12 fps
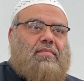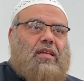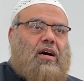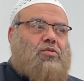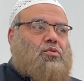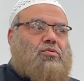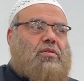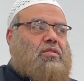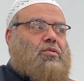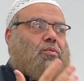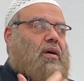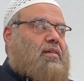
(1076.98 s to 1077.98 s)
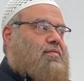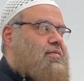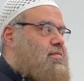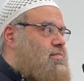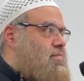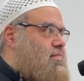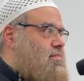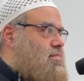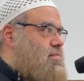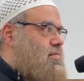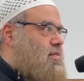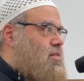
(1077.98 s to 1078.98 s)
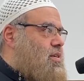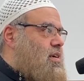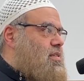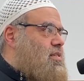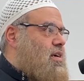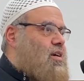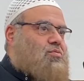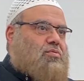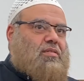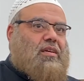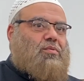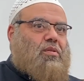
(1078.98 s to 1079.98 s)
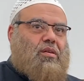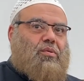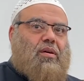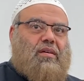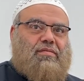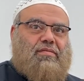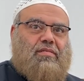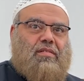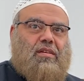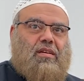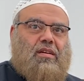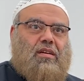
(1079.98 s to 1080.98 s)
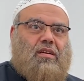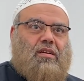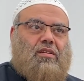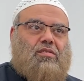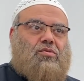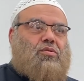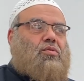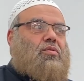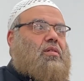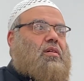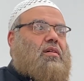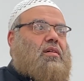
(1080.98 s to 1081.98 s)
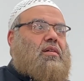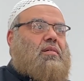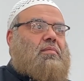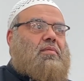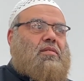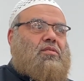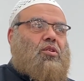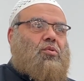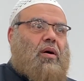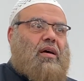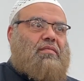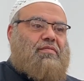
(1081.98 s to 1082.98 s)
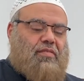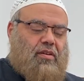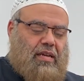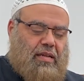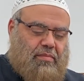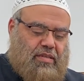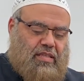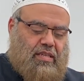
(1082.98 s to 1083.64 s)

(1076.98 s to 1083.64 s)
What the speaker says: how to treat your wife. Right? How to deal with your wife. So, your wife, her name is